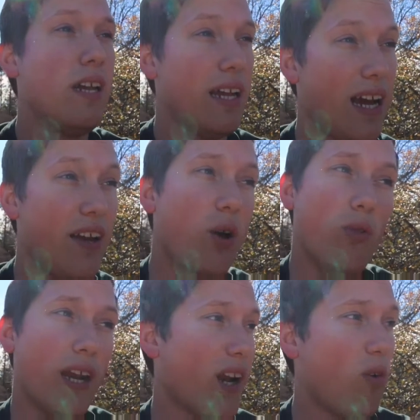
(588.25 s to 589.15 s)
And I know
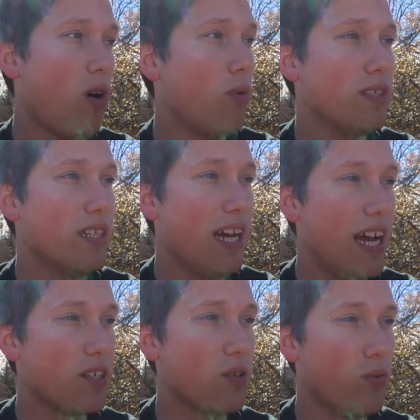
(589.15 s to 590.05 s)
that I don't always get
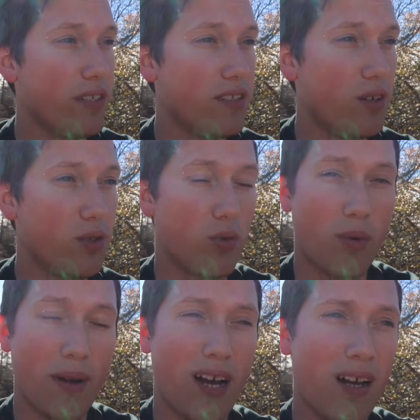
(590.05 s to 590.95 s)
accurate wind totals
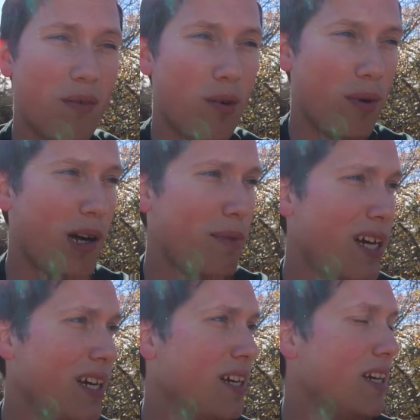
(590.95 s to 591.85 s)
where, my, where I'm
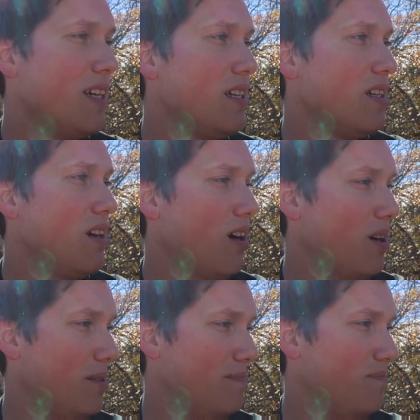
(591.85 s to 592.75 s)
at
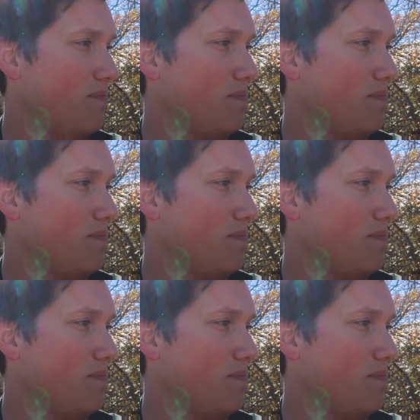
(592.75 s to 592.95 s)
um,